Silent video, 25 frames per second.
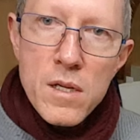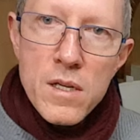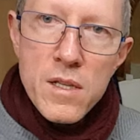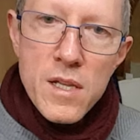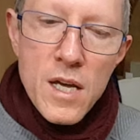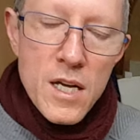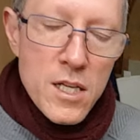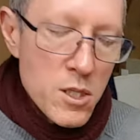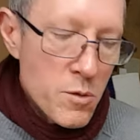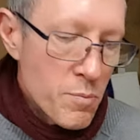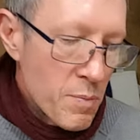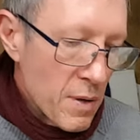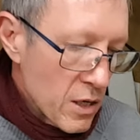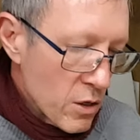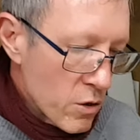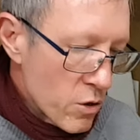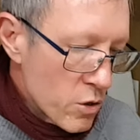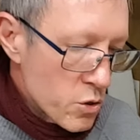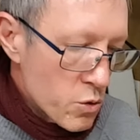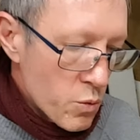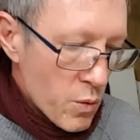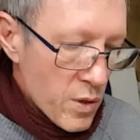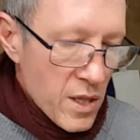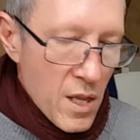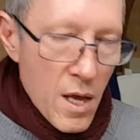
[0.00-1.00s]
and that's
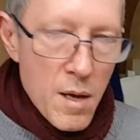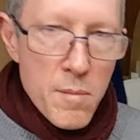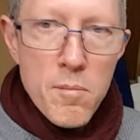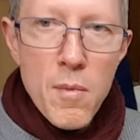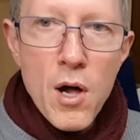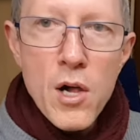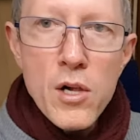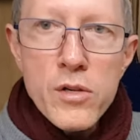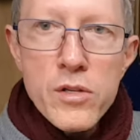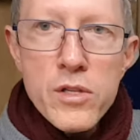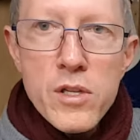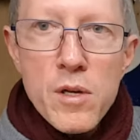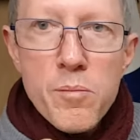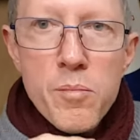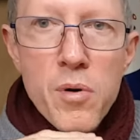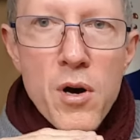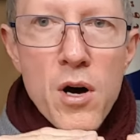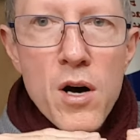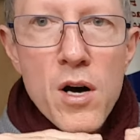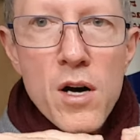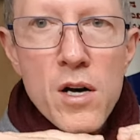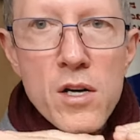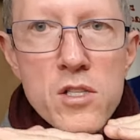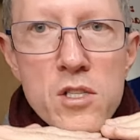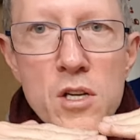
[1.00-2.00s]
because when they mold the
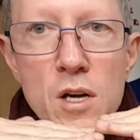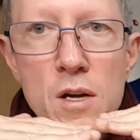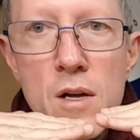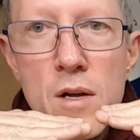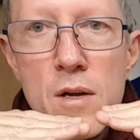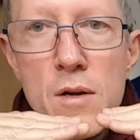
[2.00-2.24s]
part